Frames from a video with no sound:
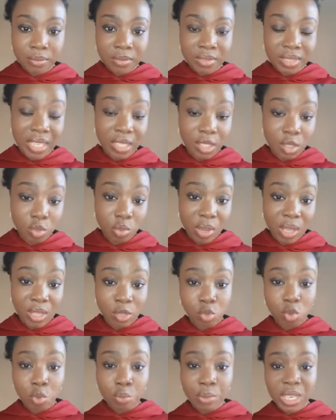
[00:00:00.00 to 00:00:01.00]
That is why
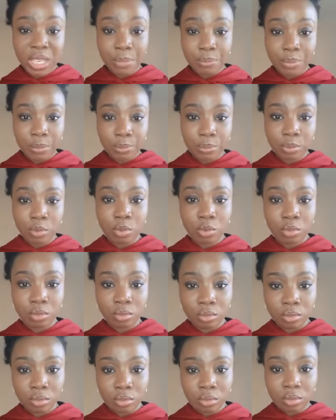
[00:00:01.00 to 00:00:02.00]
so many people
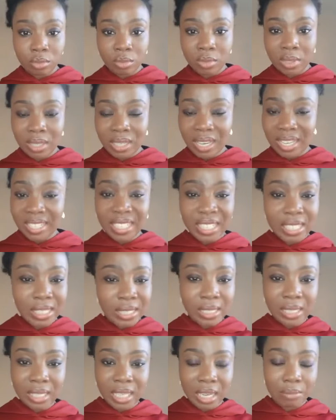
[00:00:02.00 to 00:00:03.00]
can
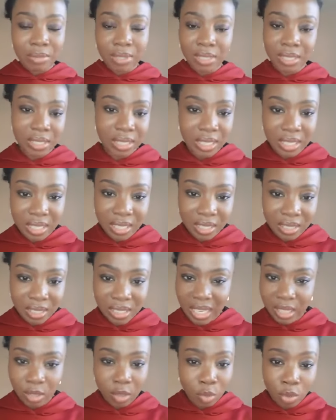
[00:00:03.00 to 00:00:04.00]
easily come and say that,
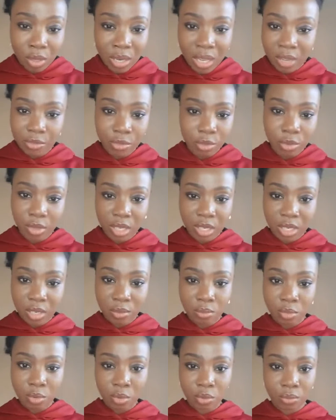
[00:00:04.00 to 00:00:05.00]
I don't love you
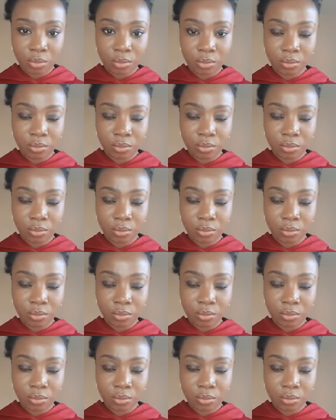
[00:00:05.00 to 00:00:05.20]
anymore.